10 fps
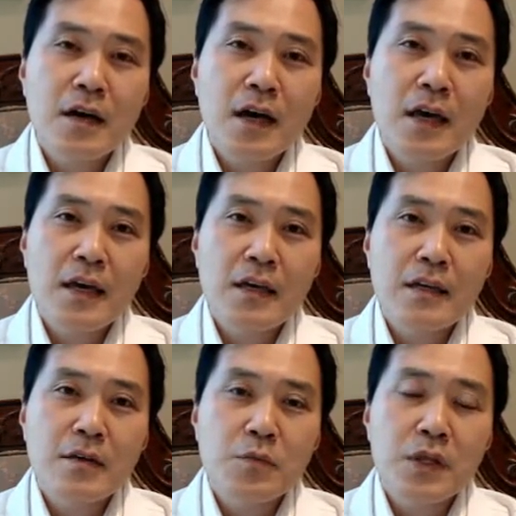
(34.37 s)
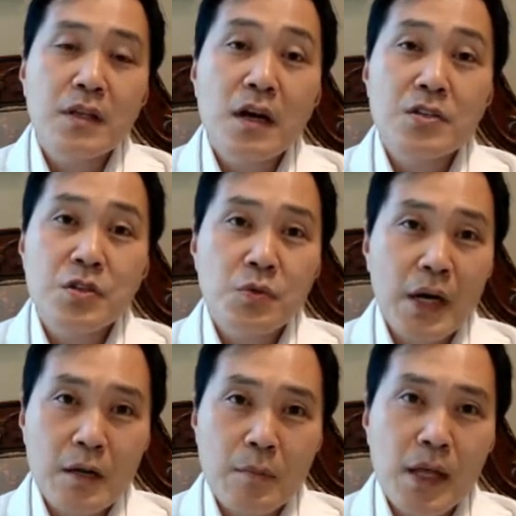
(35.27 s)
a reduction
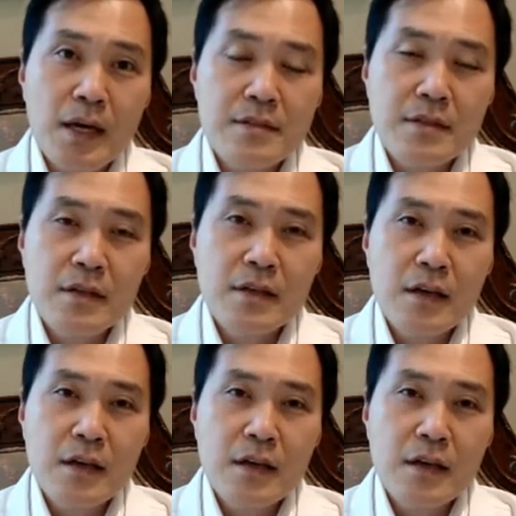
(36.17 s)
rhinoplasty,